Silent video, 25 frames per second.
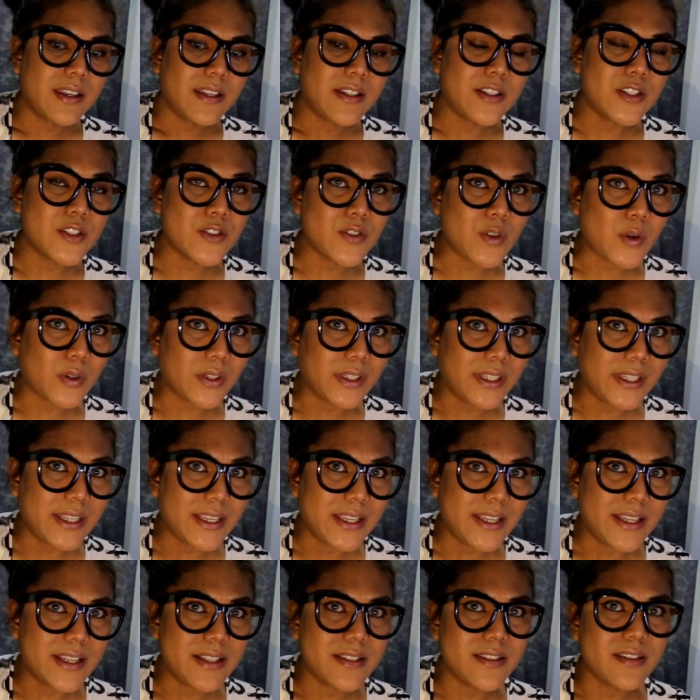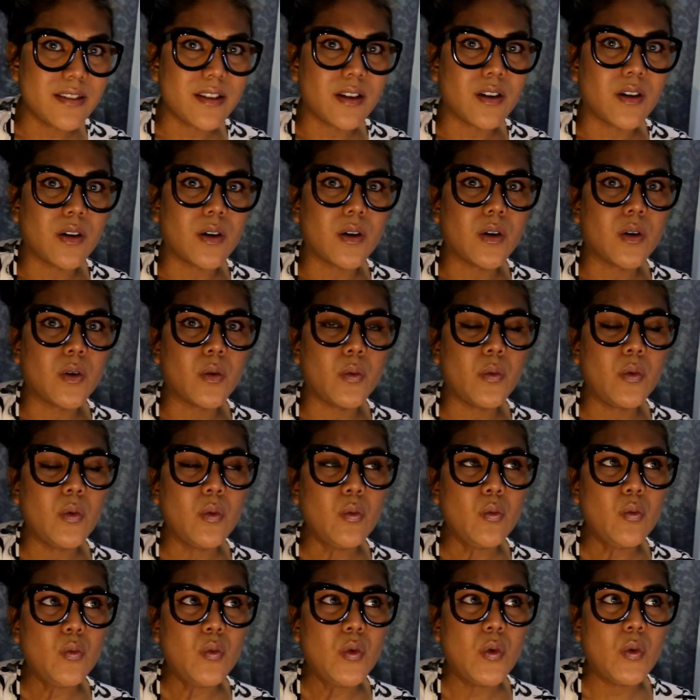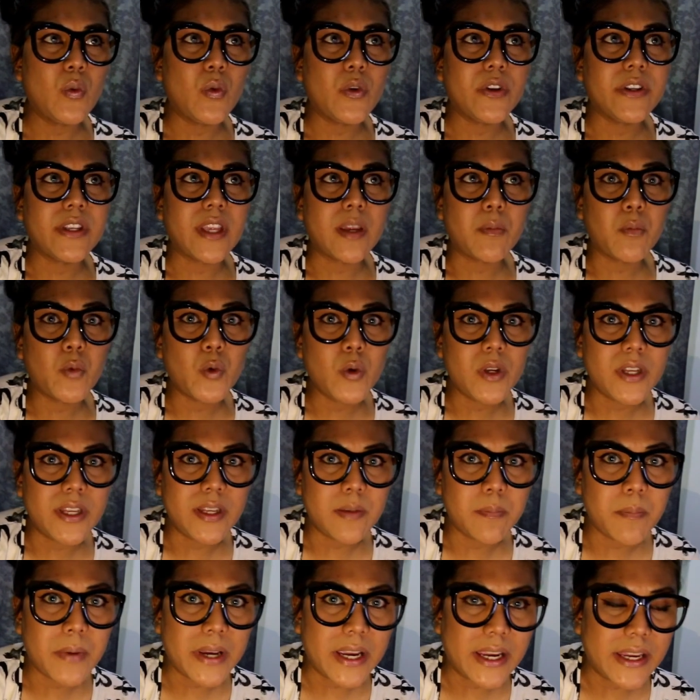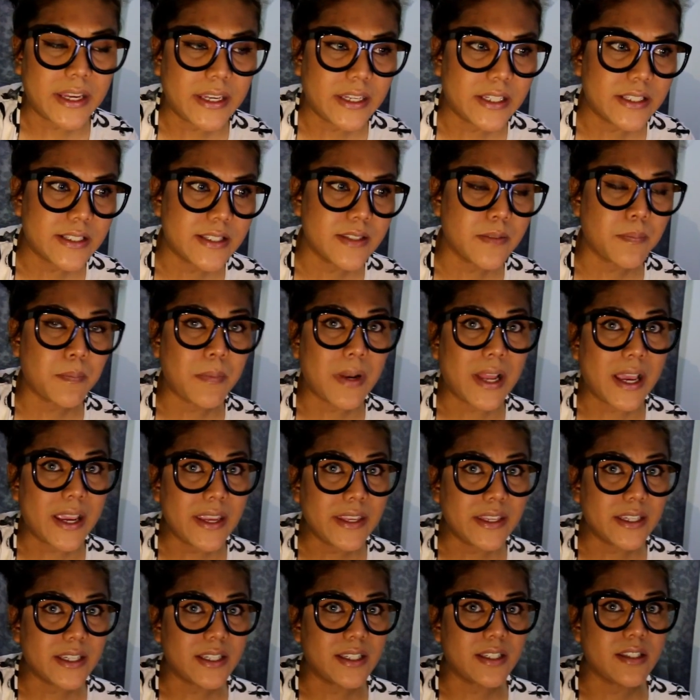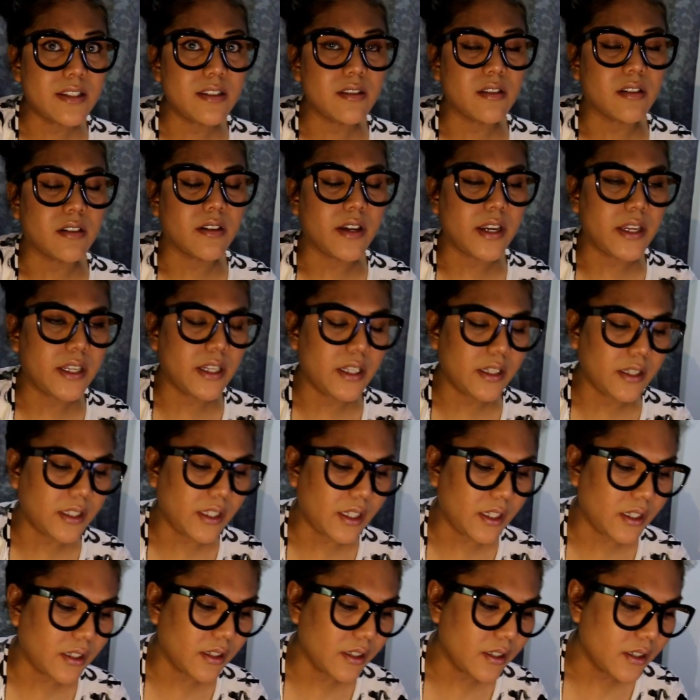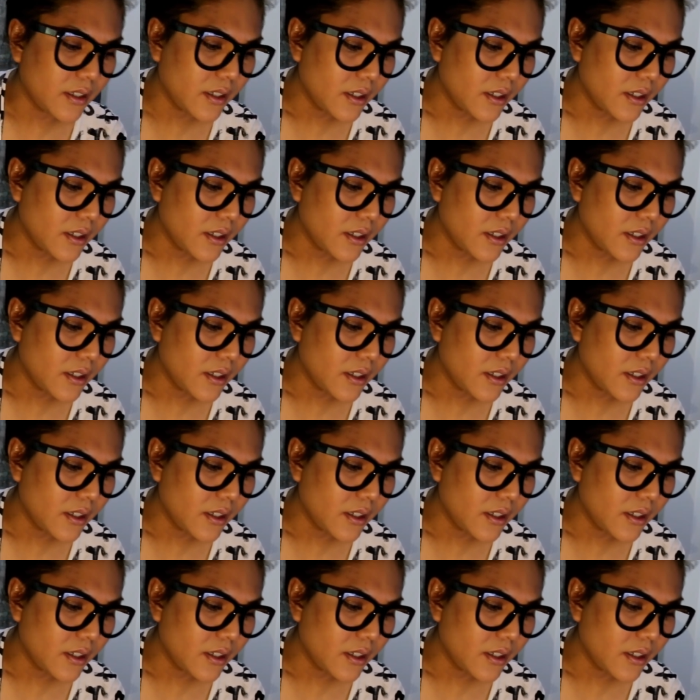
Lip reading: the stockies, or we won't get bullied by the suppliers or anything.